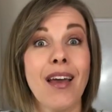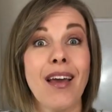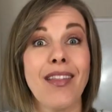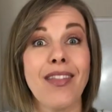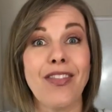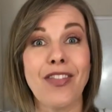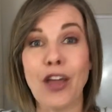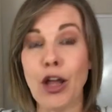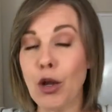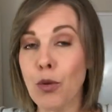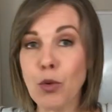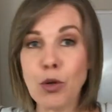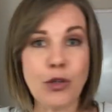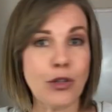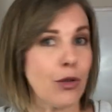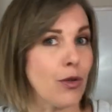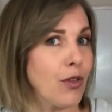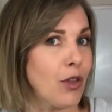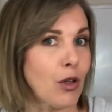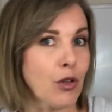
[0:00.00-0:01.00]

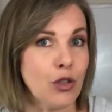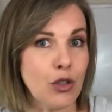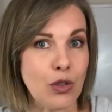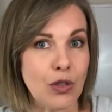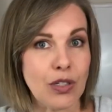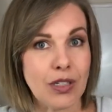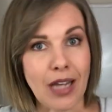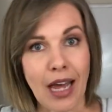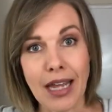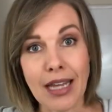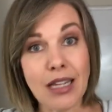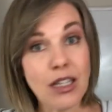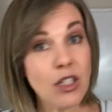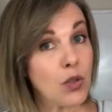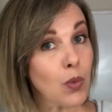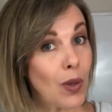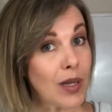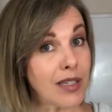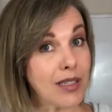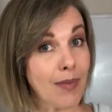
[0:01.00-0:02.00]
they'll do
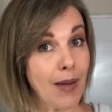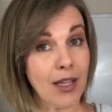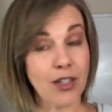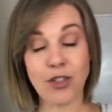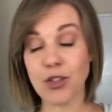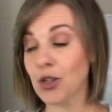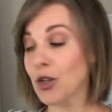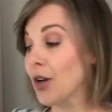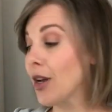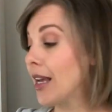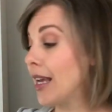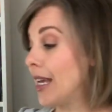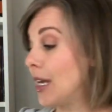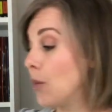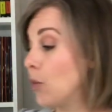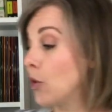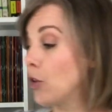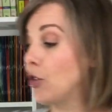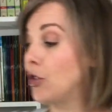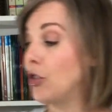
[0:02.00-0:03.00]
science one semester, he
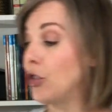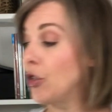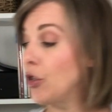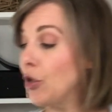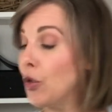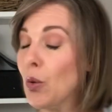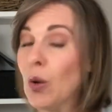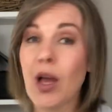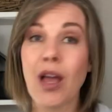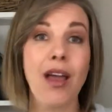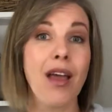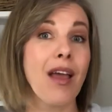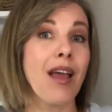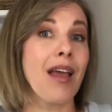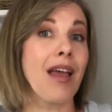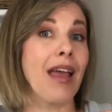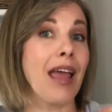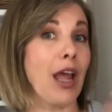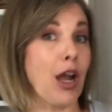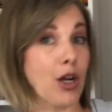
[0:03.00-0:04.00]
will do
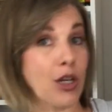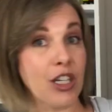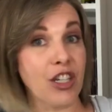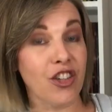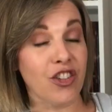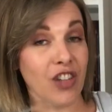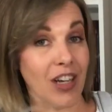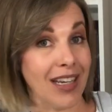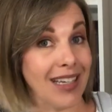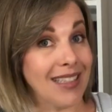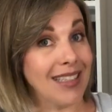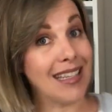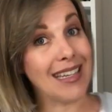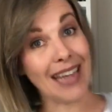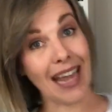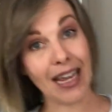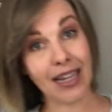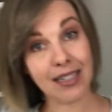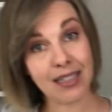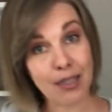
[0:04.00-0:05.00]
heritage studies the
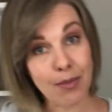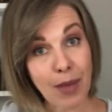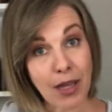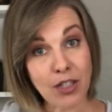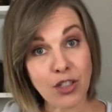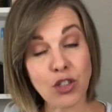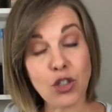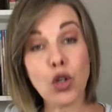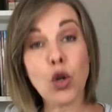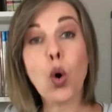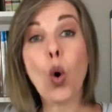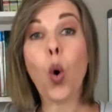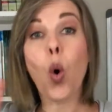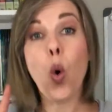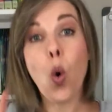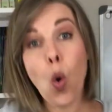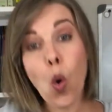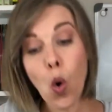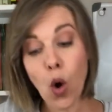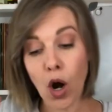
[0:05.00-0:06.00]
next semester,
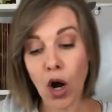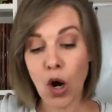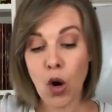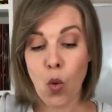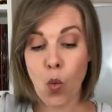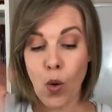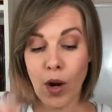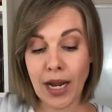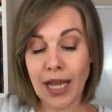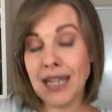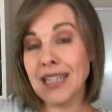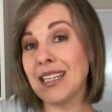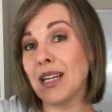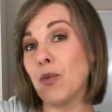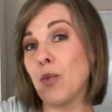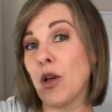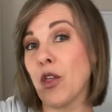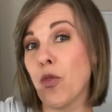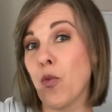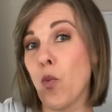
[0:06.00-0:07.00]
or what I
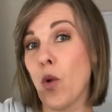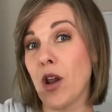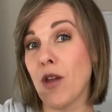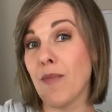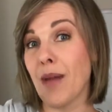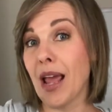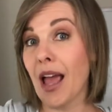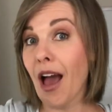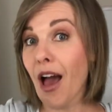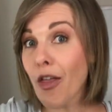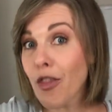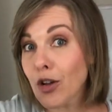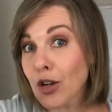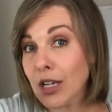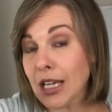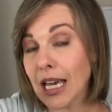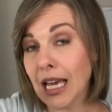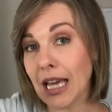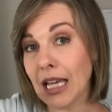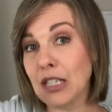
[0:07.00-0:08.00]
did with one of my other
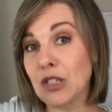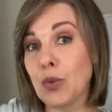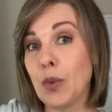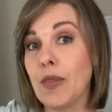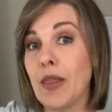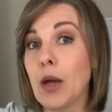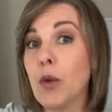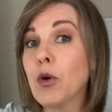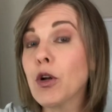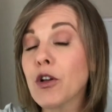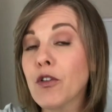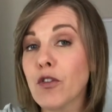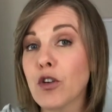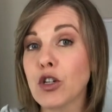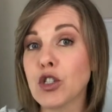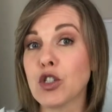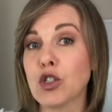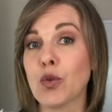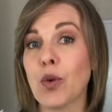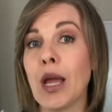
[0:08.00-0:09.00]
kids when they were in
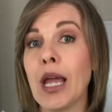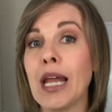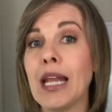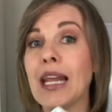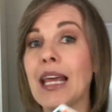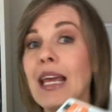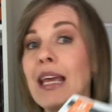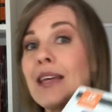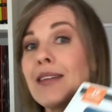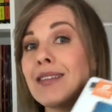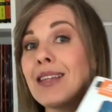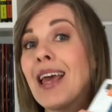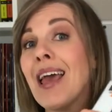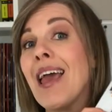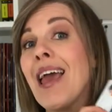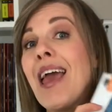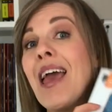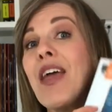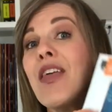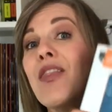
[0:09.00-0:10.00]
1st grade is
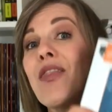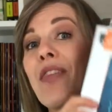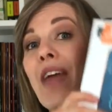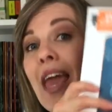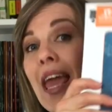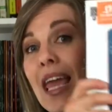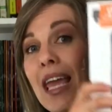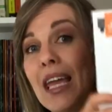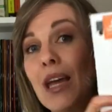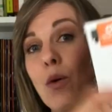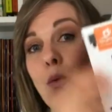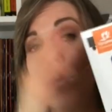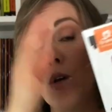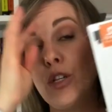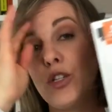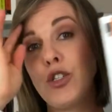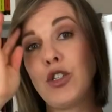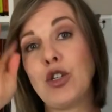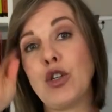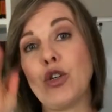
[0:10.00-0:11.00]
they
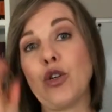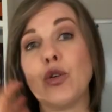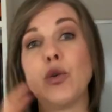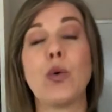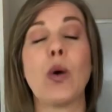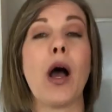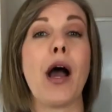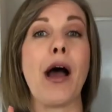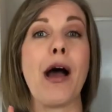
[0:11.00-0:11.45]
would do